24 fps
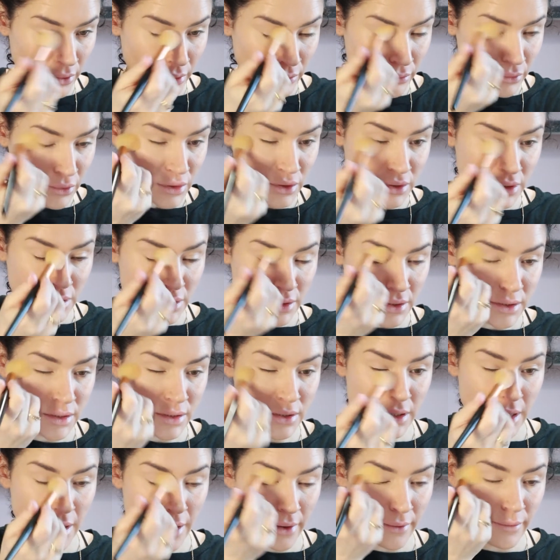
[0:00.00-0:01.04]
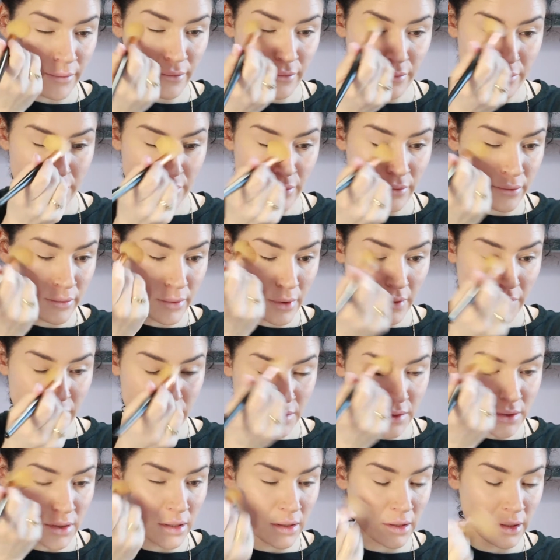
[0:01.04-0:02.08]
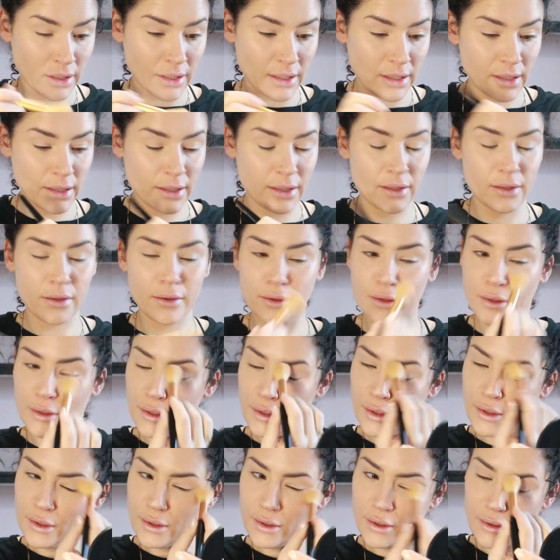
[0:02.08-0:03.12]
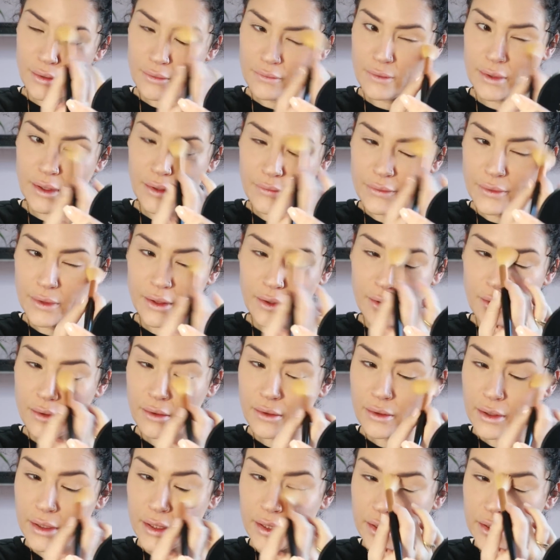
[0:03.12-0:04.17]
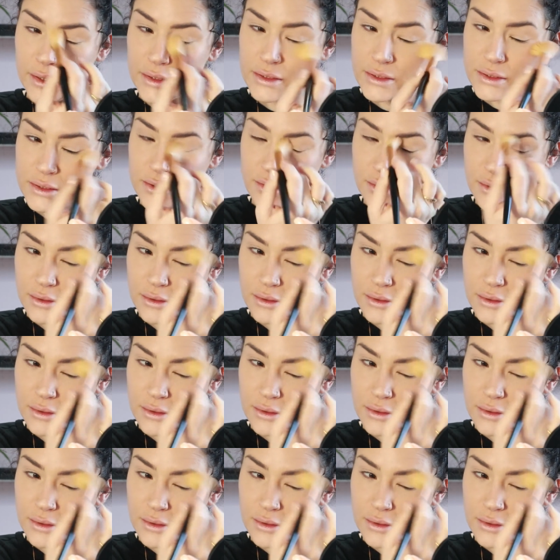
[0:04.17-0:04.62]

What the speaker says: I'm just going to set ever so lightly around the eyes.